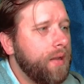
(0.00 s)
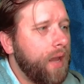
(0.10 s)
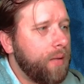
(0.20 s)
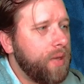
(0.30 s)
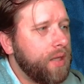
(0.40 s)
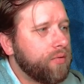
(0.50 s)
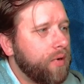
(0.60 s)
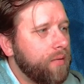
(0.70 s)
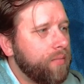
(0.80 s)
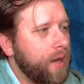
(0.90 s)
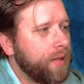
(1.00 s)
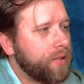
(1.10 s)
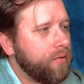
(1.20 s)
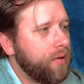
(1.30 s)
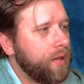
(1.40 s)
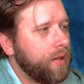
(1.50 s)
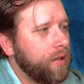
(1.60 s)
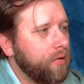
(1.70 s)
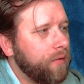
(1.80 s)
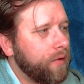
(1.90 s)
A piece written by a student in the
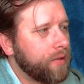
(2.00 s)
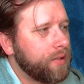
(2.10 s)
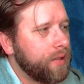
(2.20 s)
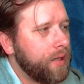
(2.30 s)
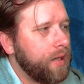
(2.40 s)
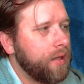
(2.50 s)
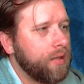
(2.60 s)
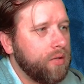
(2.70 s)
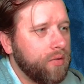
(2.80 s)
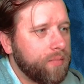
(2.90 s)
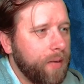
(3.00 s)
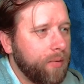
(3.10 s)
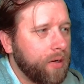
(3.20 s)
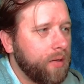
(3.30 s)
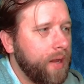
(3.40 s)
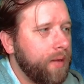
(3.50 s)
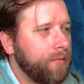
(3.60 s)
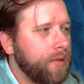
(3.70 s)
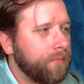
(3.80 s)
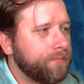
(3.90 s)
university newspaper
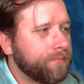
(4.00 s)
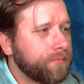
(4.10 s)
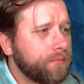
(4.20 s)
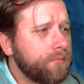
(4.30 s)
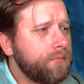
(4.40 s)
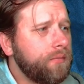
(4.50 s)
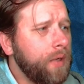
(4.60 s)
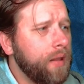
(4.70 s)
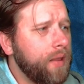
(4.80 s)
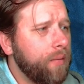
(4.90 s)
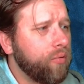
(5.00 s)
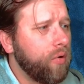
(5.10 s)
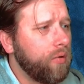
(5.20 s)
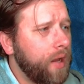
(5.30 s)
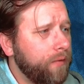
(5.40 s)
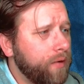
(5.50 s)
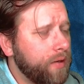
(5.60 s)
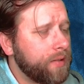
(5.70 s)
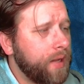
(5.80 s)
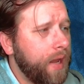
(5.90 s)
claimed that pro
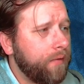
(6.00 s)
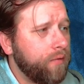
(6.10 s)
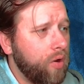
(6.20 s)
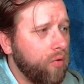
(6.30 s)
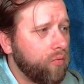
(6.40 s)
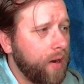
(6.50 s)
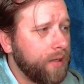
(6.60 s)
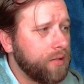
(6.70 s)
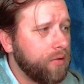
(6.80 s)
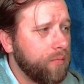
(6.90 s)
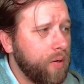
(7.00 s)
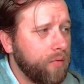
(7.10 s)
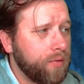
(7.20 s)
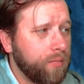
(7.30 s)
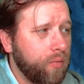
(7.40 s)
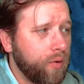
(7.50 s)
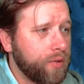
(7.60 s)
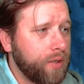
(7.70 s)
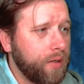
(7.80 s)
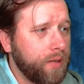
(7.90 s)
lifers have no right to oppose
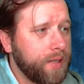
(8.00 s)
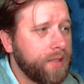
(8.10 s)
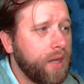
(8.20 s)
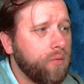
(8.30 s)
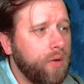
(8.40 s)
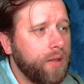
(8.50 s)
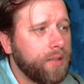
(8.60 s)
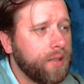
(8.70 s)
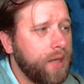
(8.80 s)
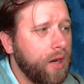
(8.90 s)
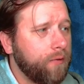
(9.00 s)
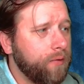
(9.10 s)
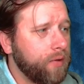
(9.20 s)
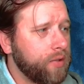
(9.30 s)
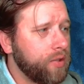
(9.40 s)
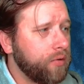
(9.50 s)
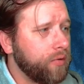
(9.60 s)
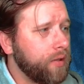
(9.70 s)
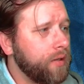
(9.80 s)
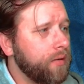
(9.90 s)
abortion unless they are willing to care for the
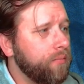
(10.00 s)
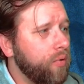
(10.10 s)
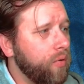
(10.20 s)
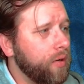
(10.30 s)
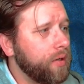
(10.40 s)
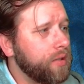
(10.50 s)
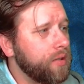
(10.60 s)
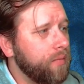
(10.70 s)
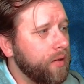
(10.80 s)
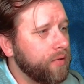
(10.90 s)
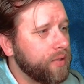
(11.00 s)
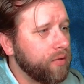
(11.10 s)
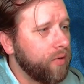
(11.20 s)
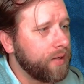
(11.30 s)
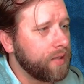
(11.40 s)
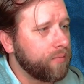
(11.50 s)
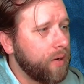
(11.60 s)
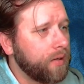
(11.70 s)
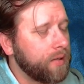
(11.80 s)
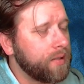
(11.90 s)
children born to mothers in crisis
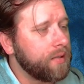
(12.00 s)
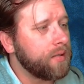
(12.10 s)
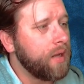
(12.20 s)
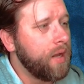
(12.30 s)
pregnancies.